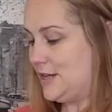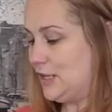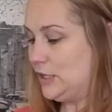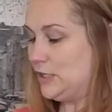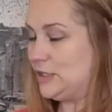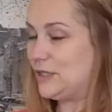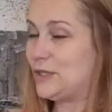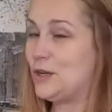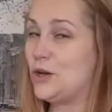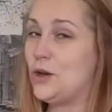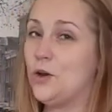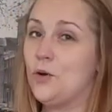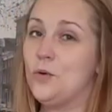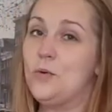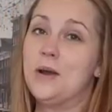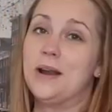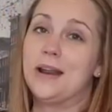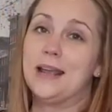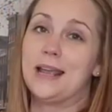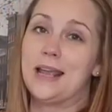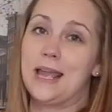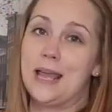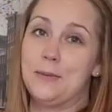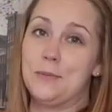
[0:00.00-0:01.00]
So what
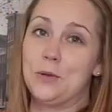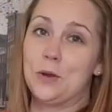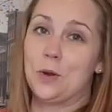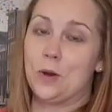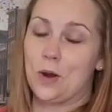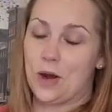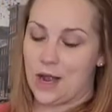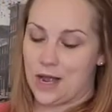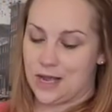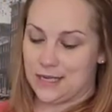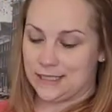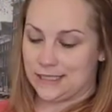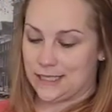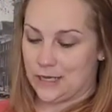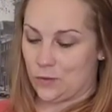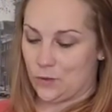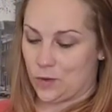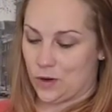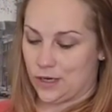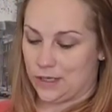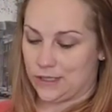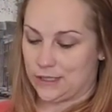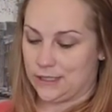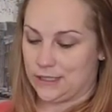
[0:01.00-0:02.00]
I came across that
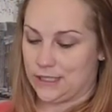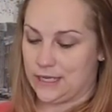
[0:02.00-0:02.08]
works